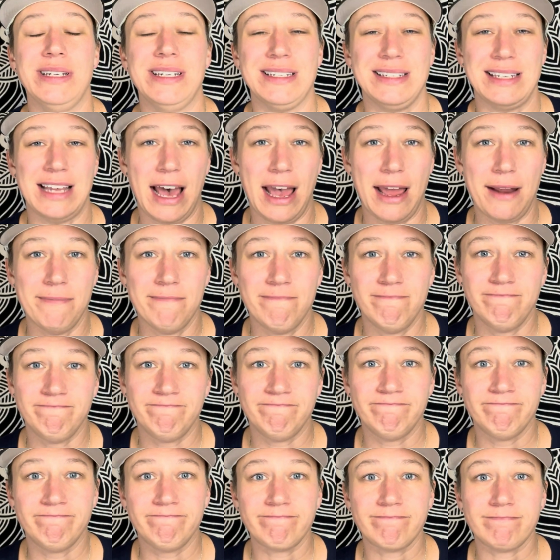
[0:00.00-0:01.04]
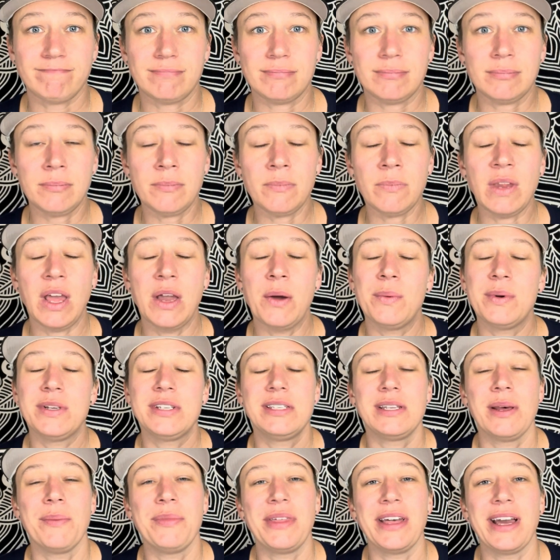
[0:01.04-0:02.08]
design, it was
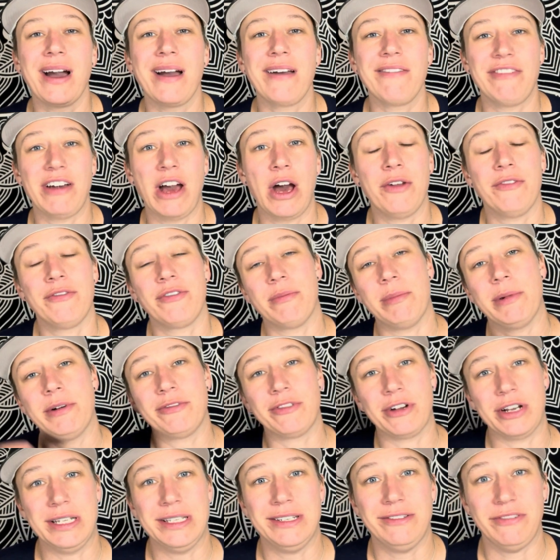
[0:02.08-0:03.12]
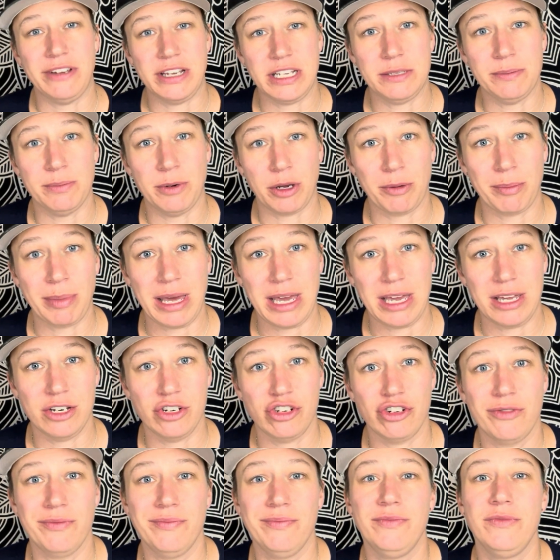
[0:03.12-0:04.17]
something I found from a friend's Facebook page.